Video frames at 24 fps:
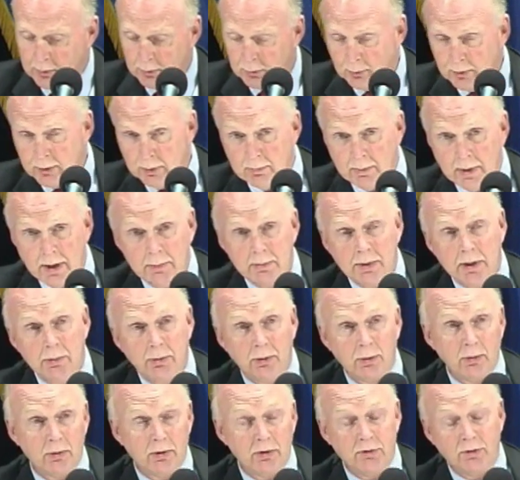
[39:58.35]
we may be able
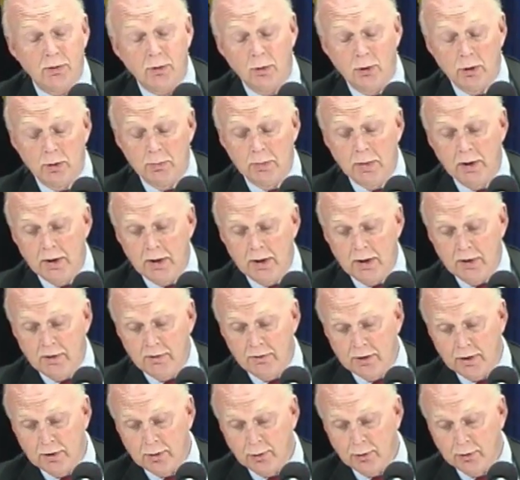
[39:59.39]
to reform
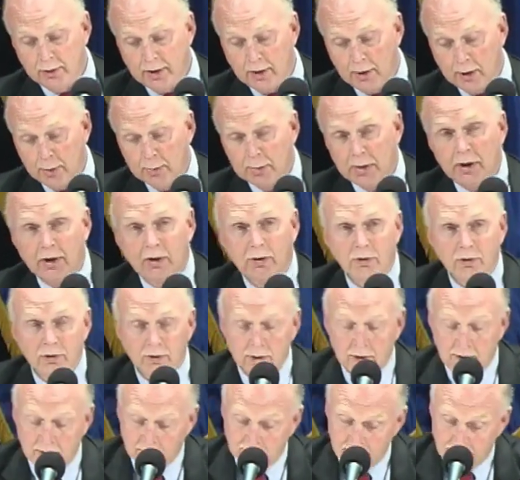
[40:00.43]
federal dairy
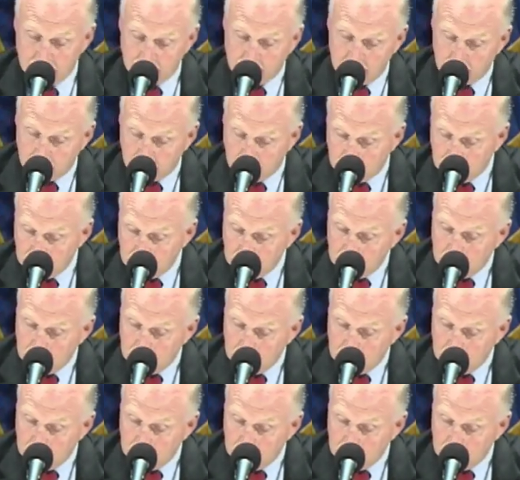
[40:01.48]
policy and federal